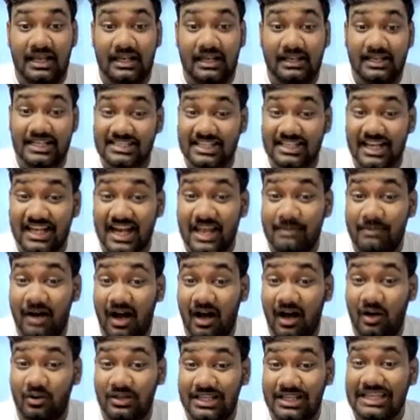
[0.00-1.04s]
Describe
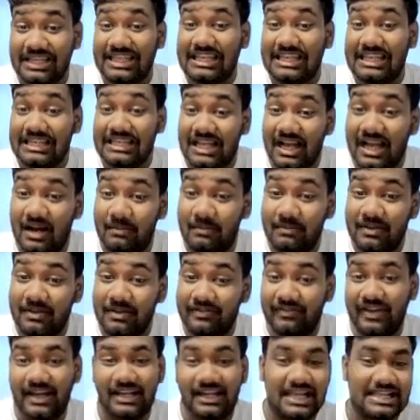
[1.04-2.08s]
how the income
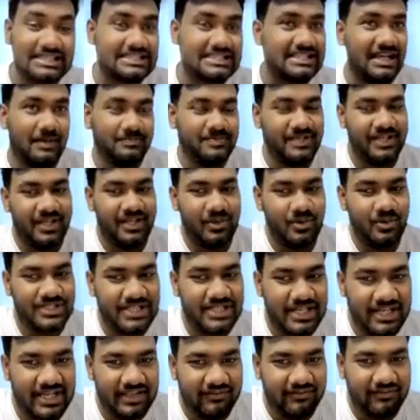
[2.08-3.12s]
effect and
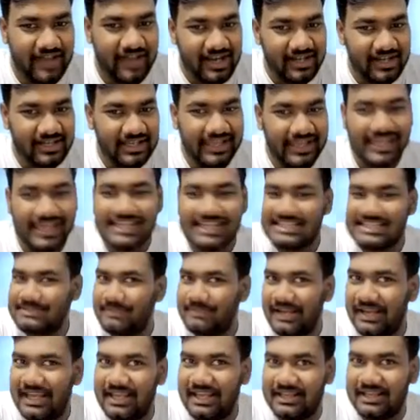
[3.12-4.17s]
substitution effect
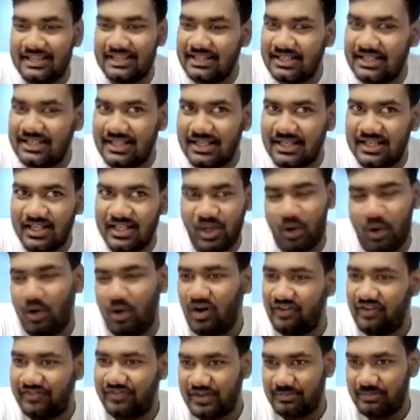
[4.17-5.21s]
explain the
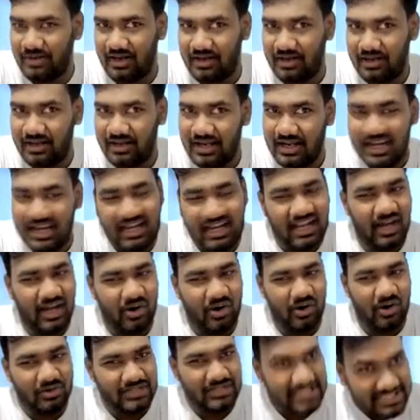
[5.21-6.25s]
law of demand.
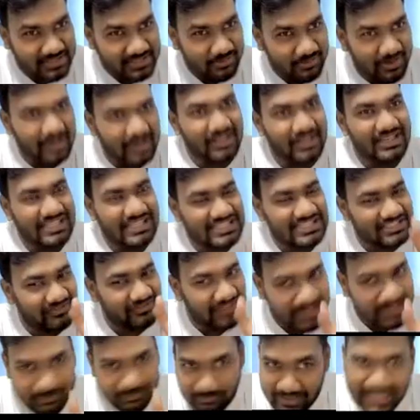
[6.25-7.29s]
Now, this one, it's a
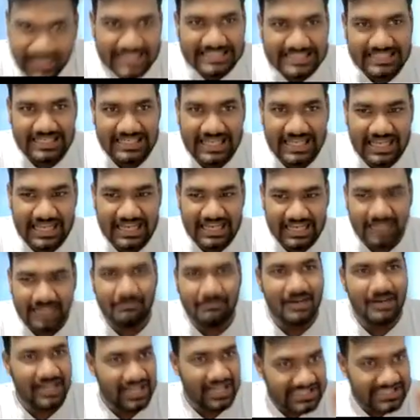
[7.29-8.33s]
very basic area,
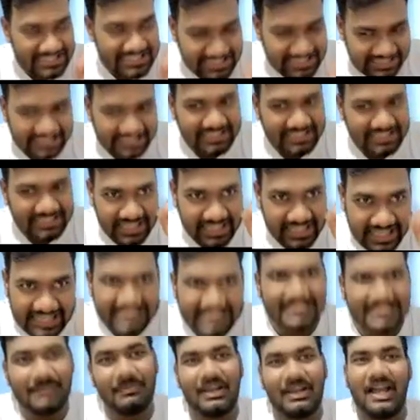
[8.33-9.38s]
but I'll still
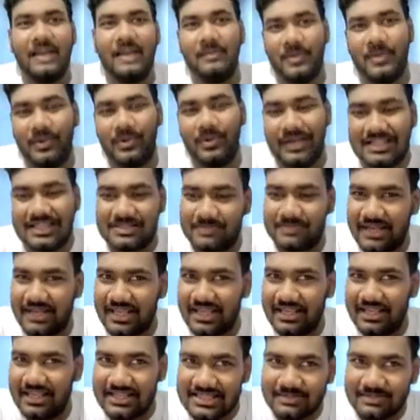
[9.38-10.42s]
take some time to
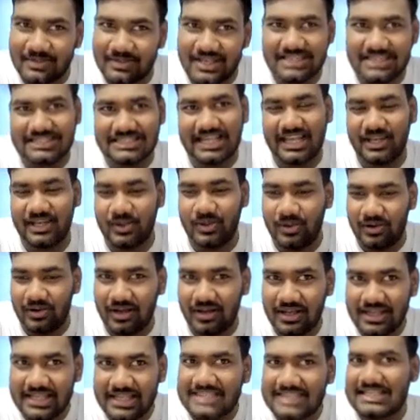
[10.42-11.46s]
explain this because I
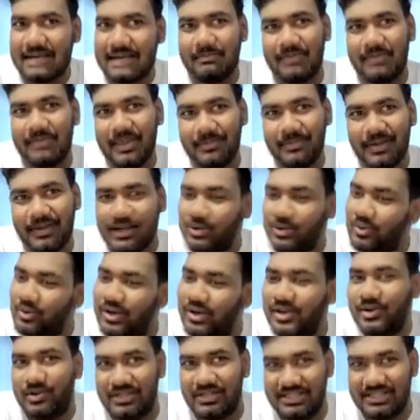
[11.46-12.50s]
know some people
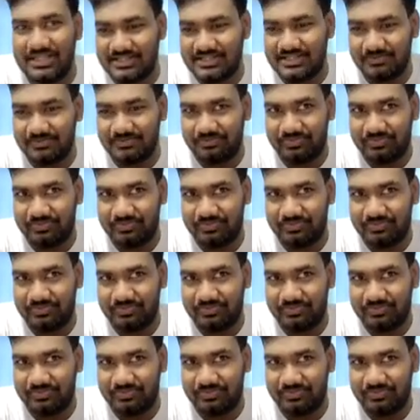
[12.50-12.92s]
don't know this,